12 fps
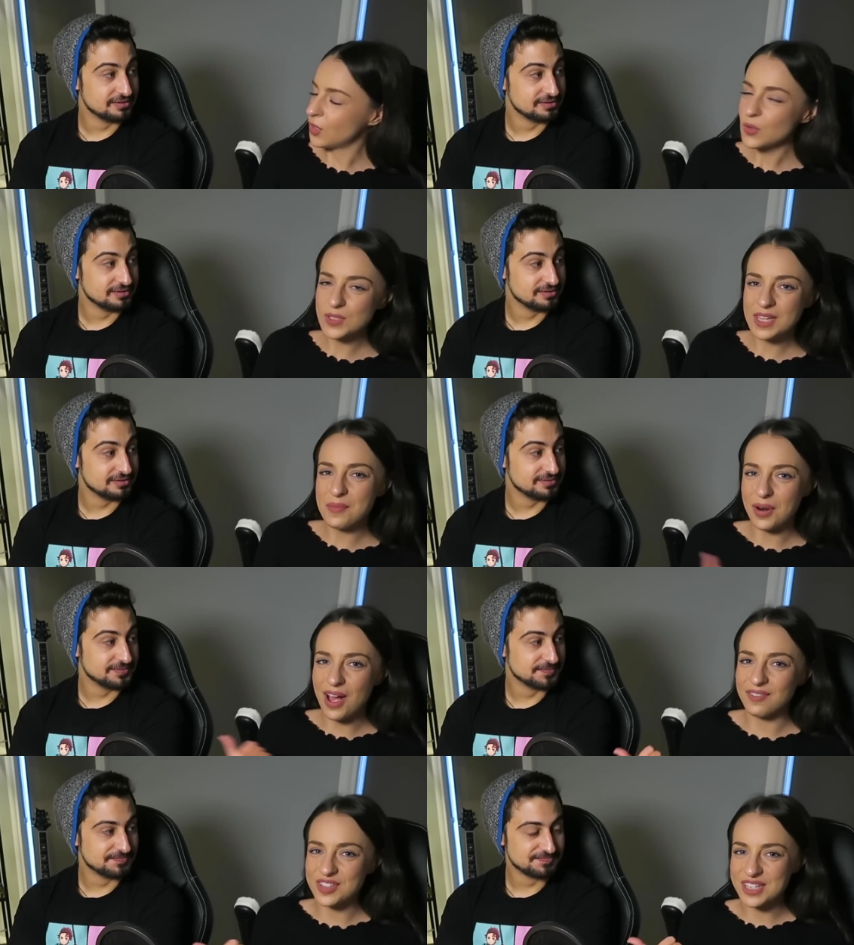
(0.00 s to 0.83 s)
Speaker 1: You'll see
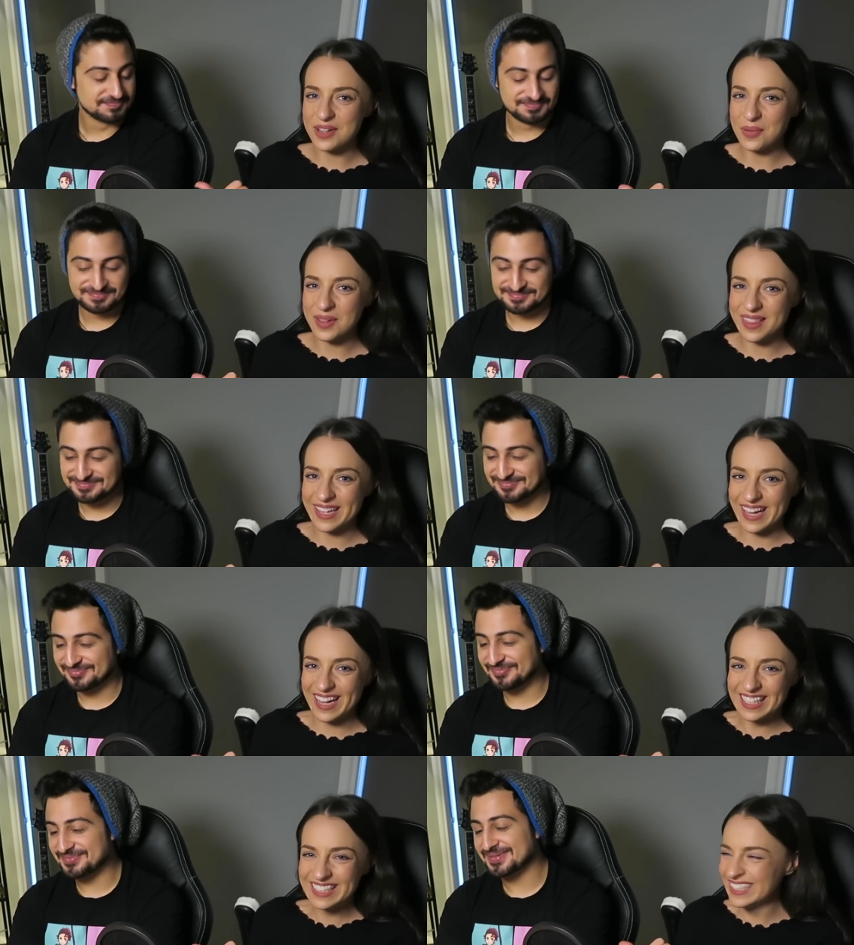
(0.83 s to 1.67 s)
what I have to deal with
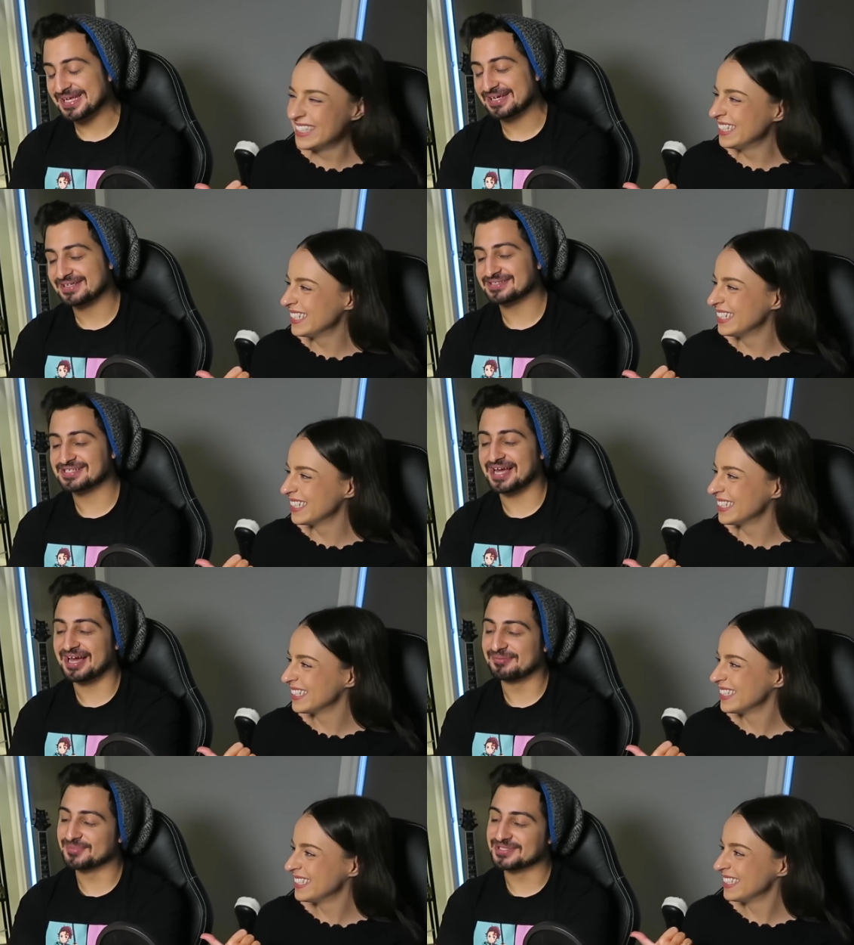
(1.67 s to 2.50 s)
here.
Speaker 2: It's
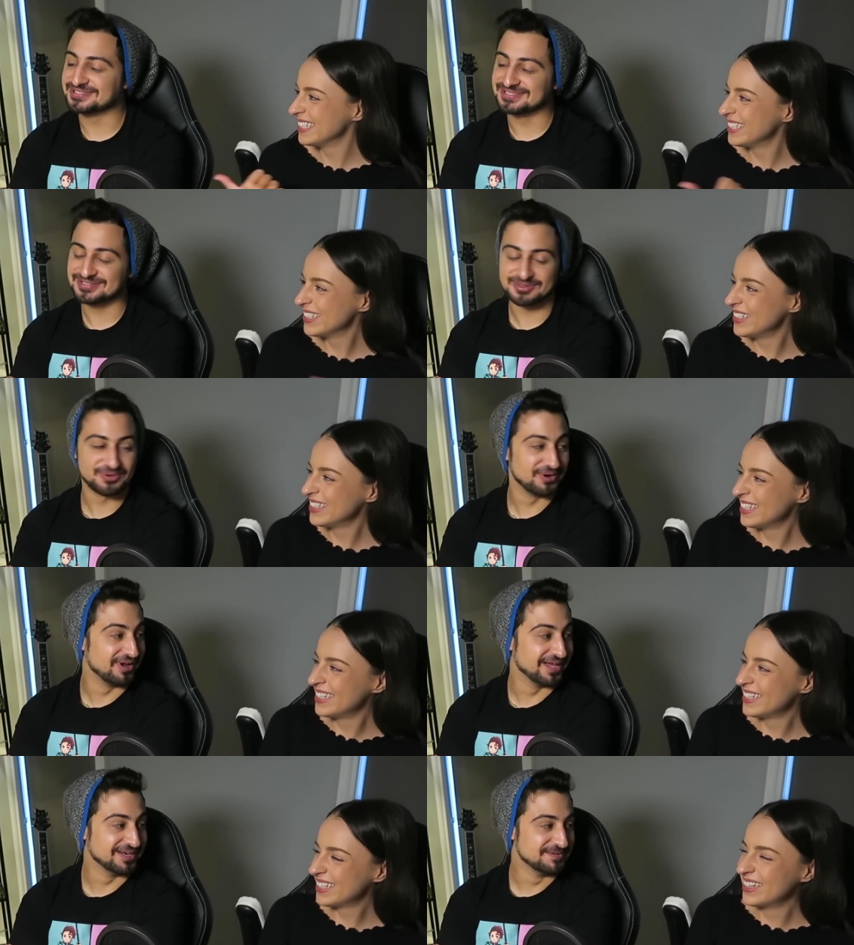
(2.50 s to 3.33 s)
harmless. It's all
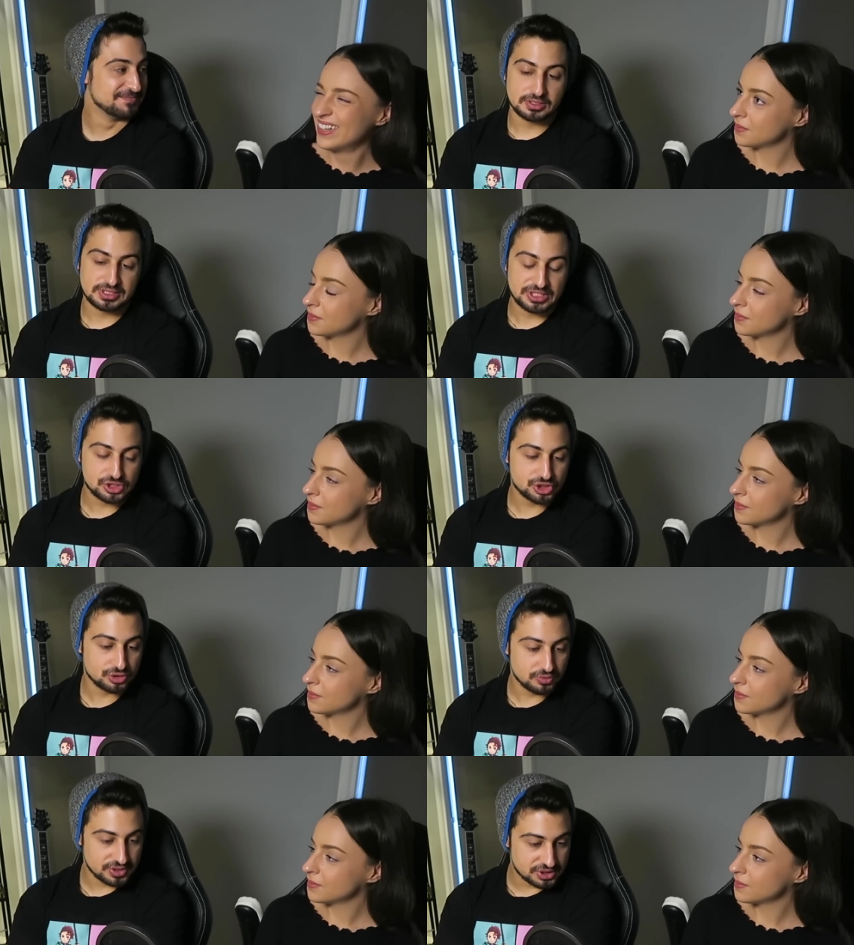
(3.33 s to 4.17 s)
right. The
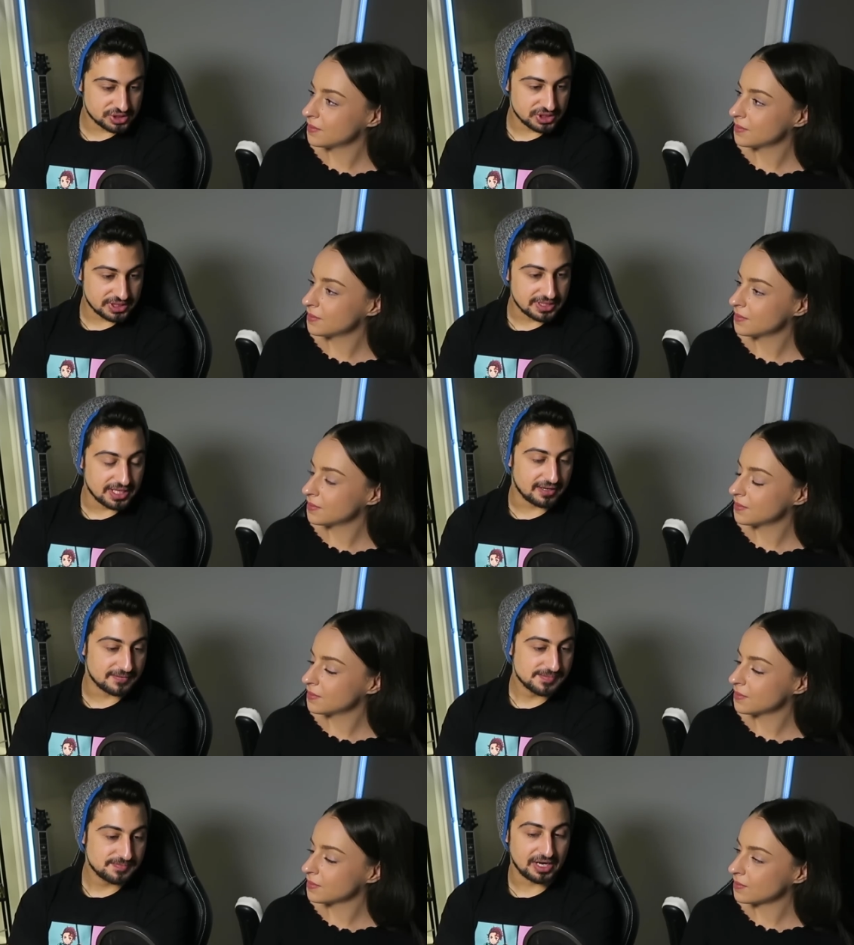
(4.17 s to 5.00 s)
issue is
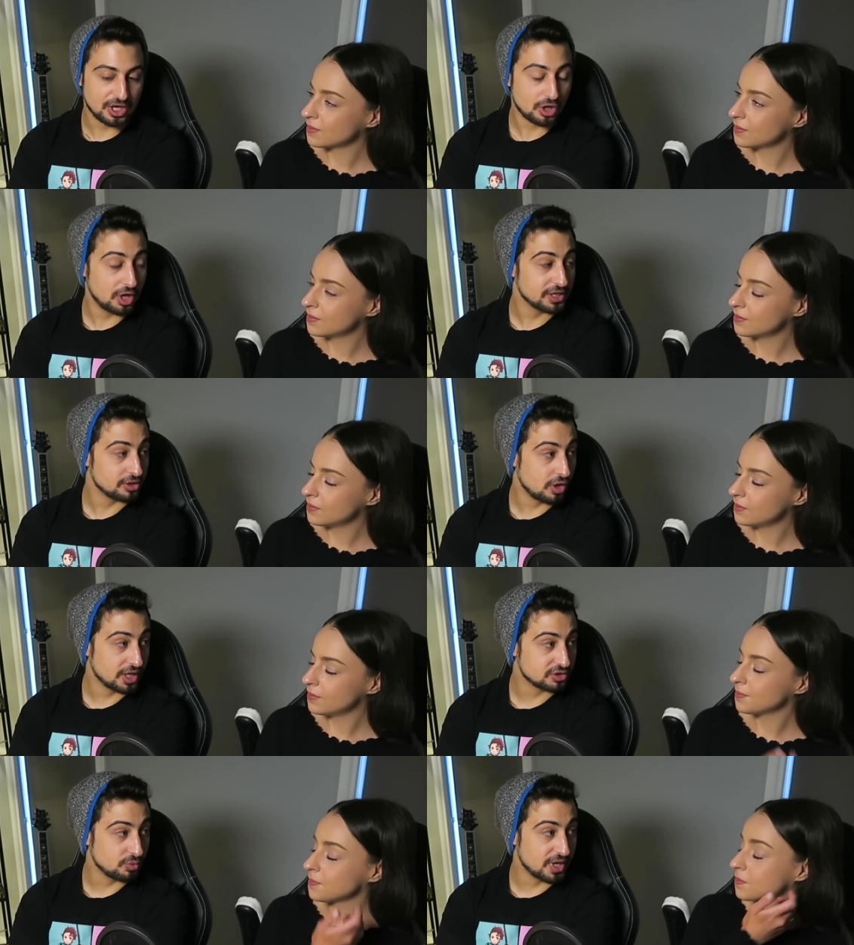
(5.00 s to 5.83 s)
here, and I kind of
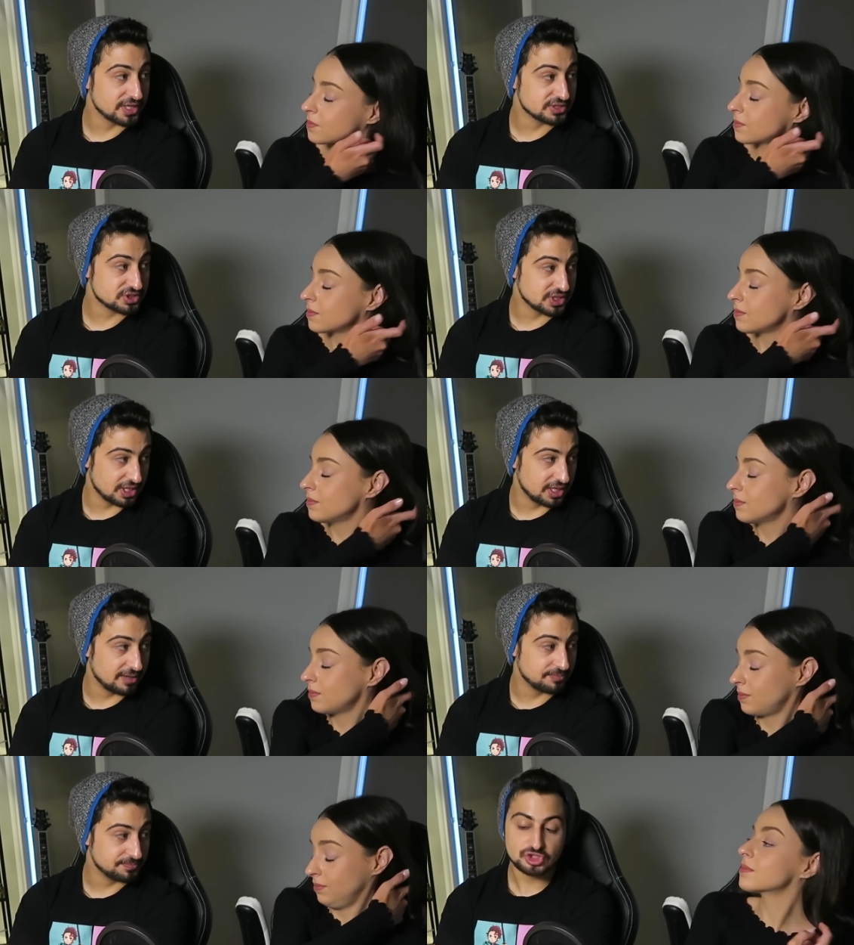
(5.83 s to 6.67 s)
like the way it's set
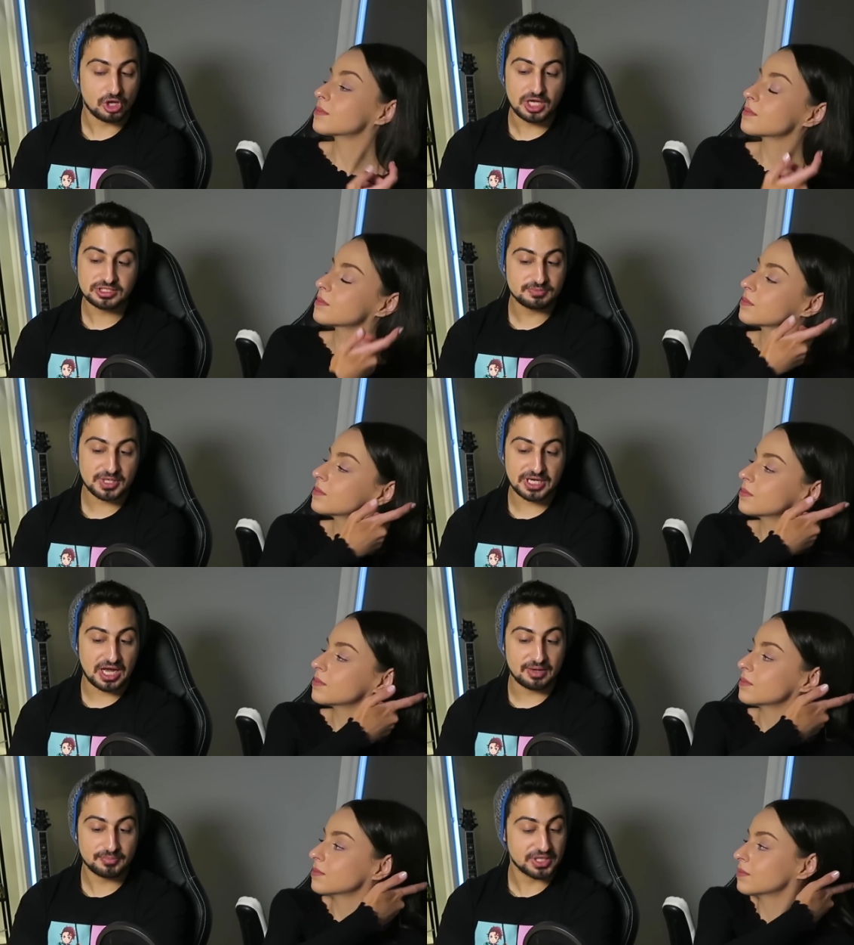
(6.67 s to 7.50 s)
up.
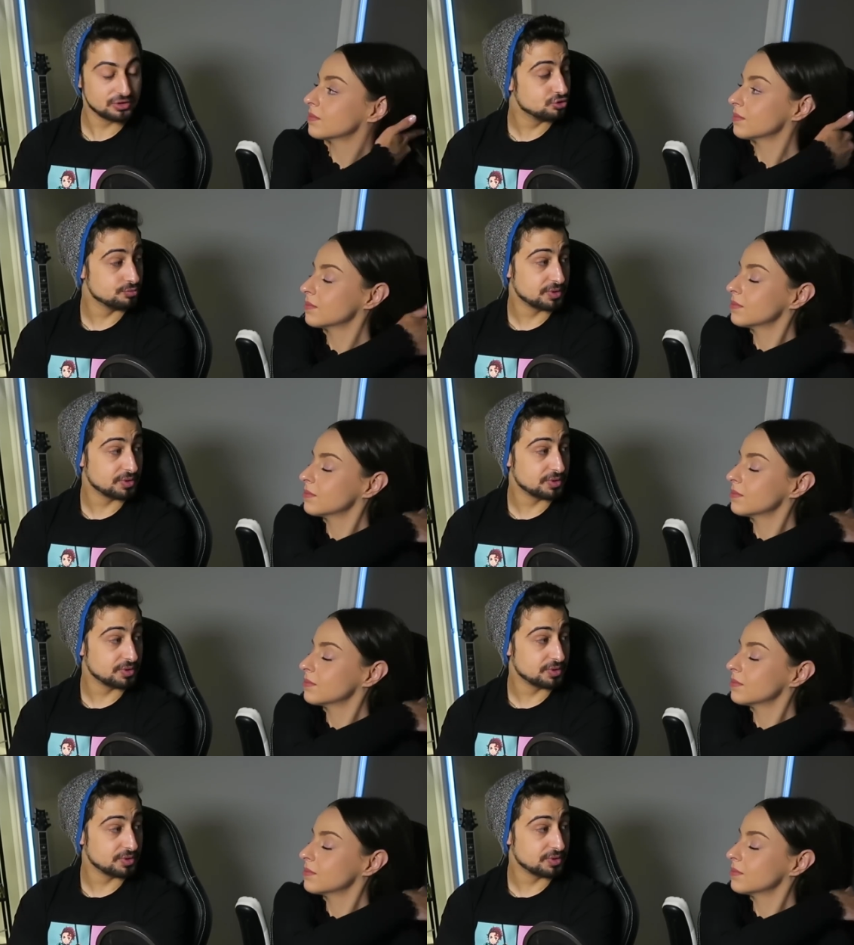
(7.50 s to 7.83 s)
Saitama can't be in two